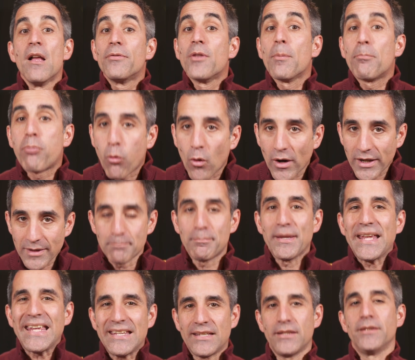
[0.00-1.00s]
The point
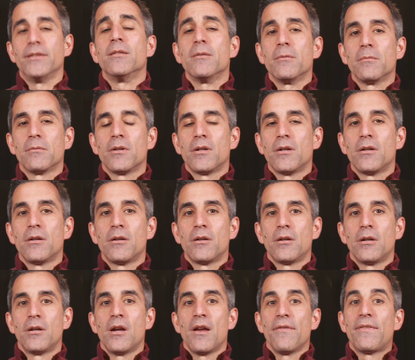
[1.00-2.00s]
being
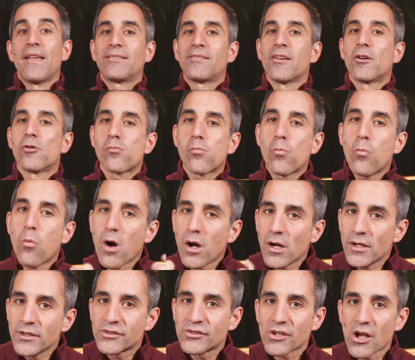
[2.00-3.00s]
that there
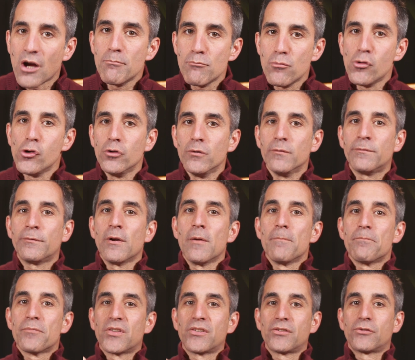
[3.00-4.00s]
was a move
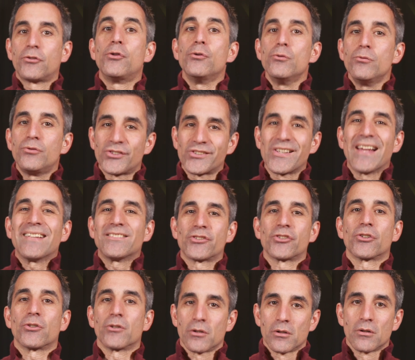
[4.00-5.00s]
to
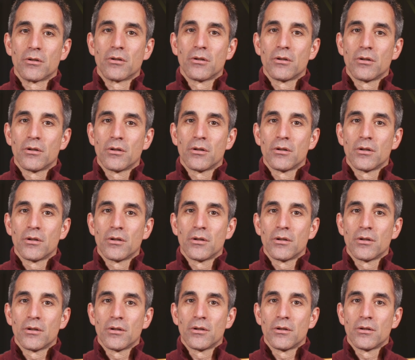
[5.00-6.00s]
censor
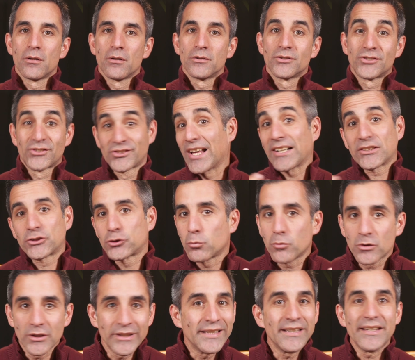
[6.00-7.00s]

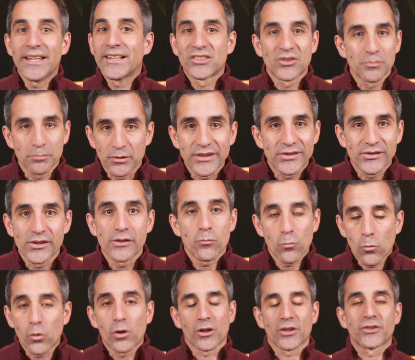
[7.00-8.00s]
sexually explicit
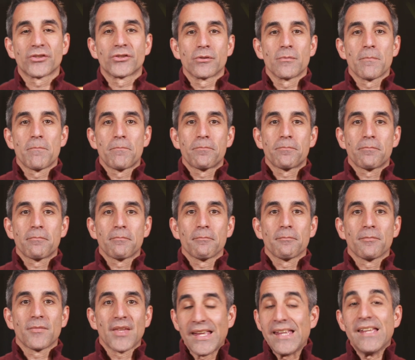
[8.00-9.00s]
works
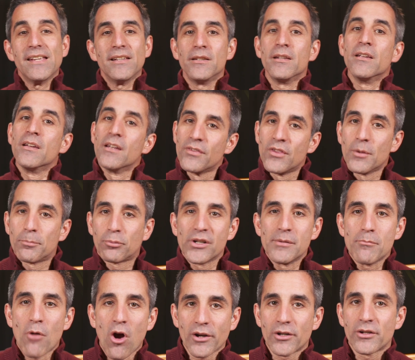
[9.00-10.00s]
in the
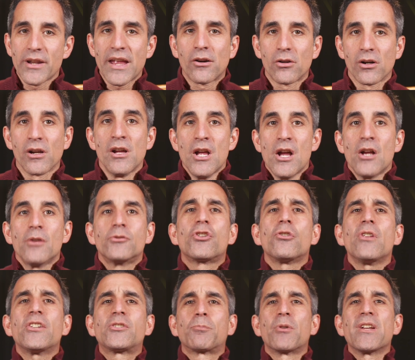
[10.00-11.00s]
pre-modern era. So
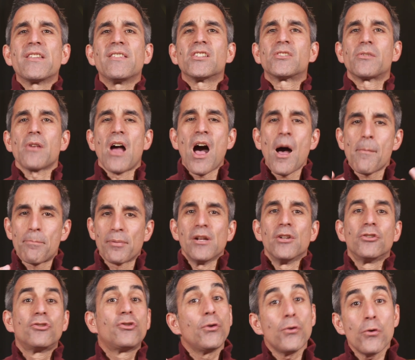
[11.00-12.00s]
let's bring this up
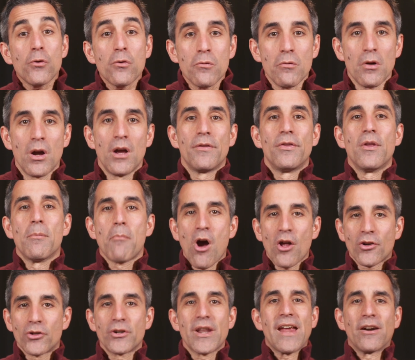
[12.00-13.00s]
to the
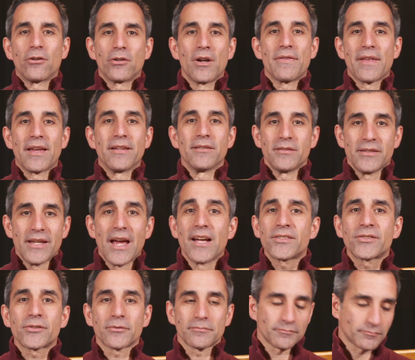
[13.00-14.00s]
modern era then,
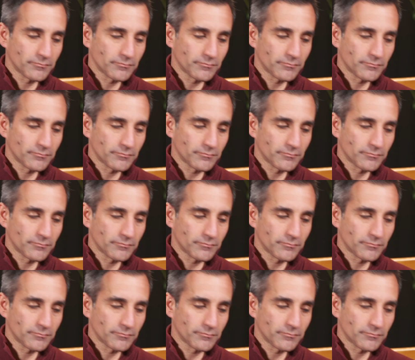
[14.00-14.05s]
yes?